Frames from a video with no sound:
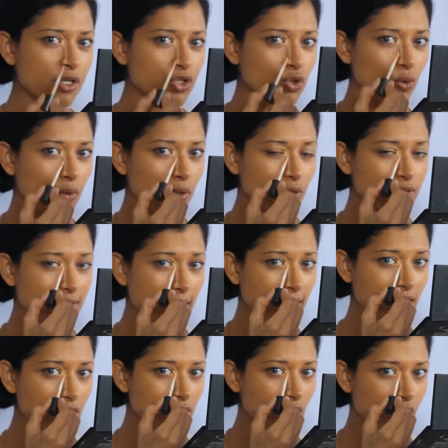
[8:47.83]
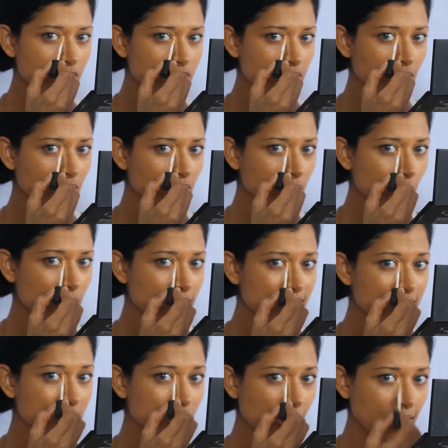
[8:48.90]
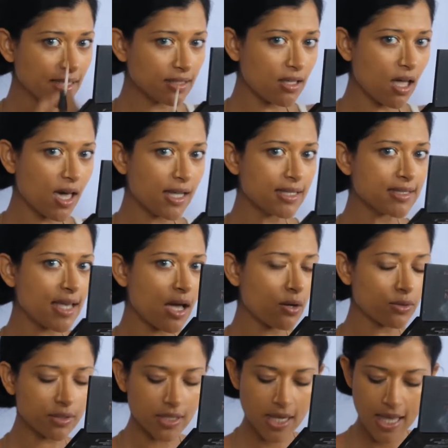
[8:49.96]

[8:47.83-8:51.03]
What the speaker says: So you take your concealer with a straight line down